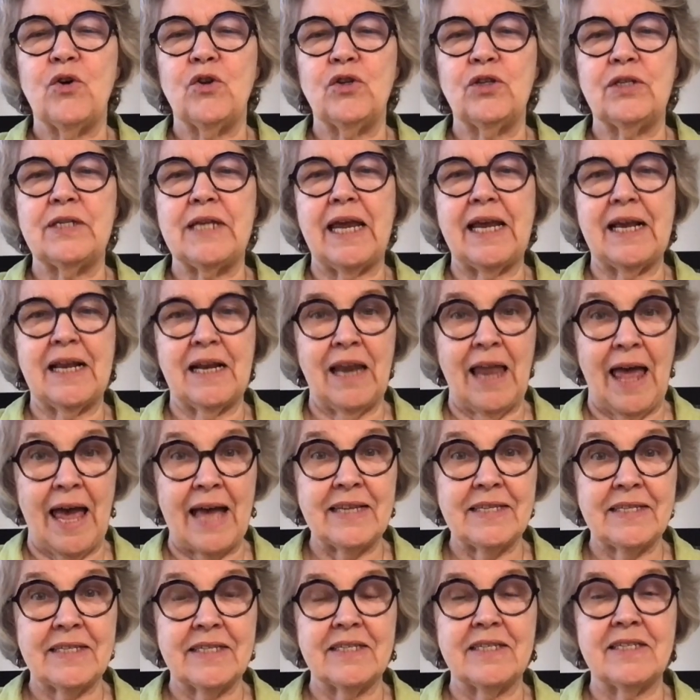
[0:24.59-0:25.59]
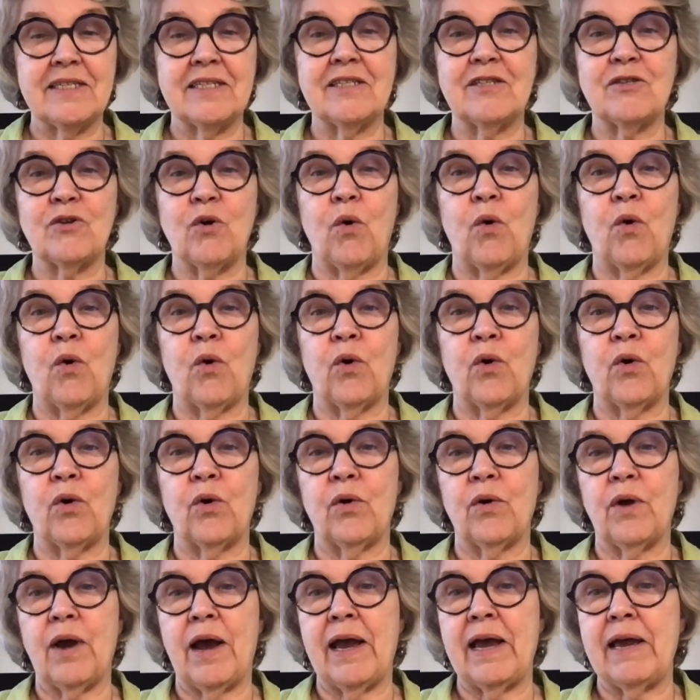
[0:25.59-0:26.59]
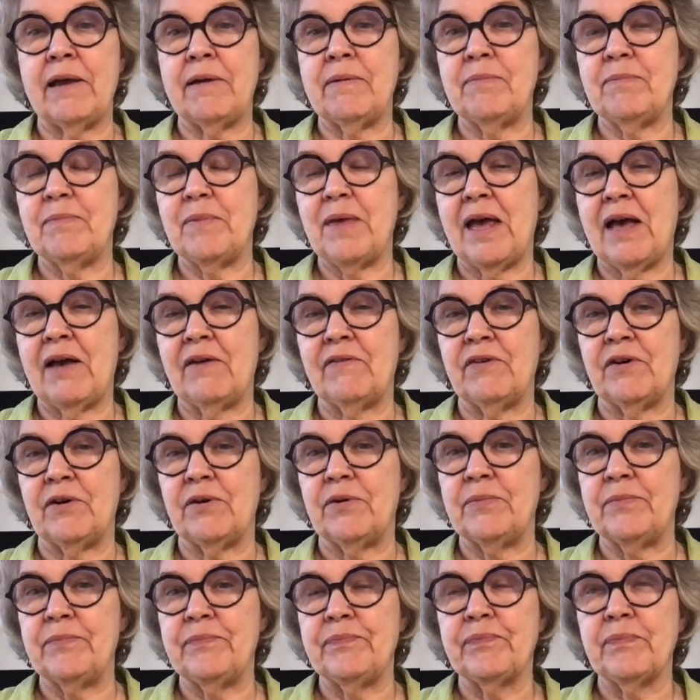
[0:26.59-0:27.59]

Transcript: take classes or I have a